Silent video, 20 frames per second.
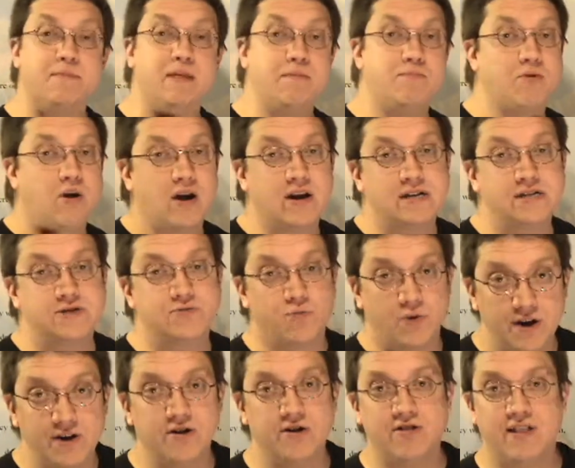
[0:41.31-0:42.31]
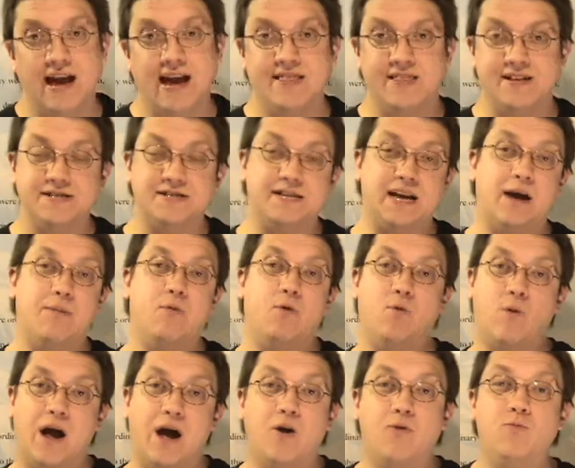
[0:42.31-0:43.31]
They brought us Wonderland. This time
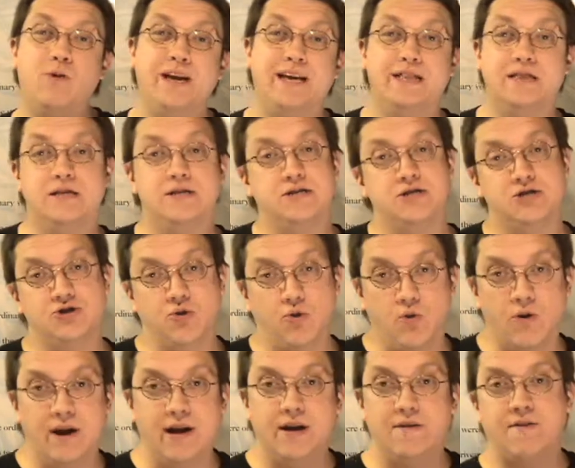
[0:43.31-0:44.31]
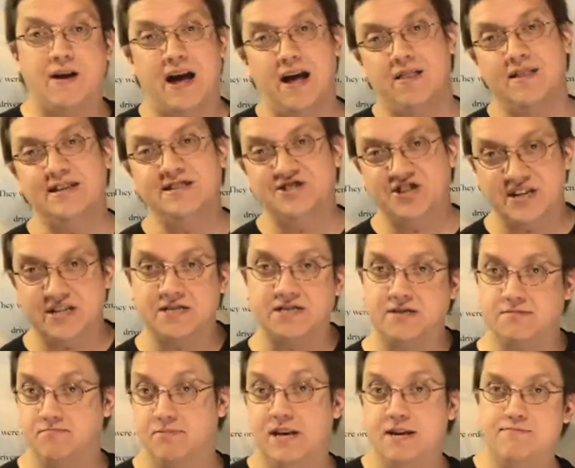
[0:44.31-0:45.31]
around, we get the story of Holly
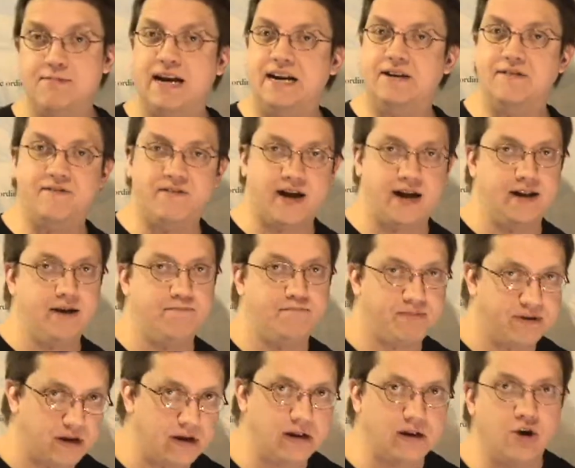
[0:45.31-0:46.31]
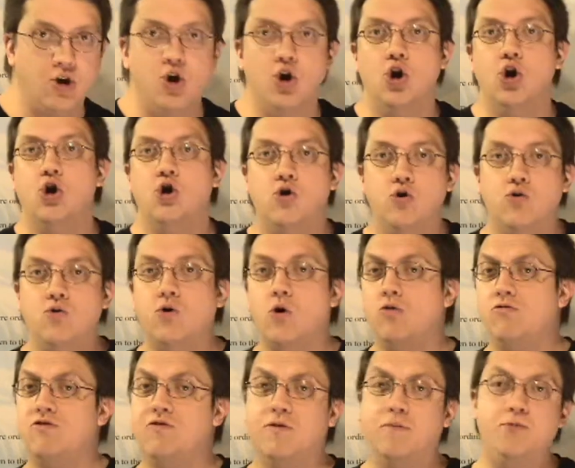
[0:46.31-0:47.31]
Jensen, played by Devanny Pinn, who
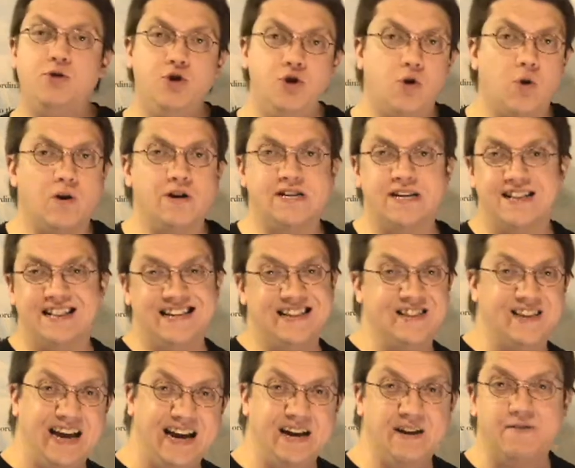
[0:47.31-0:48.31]
goes from New York to L.A.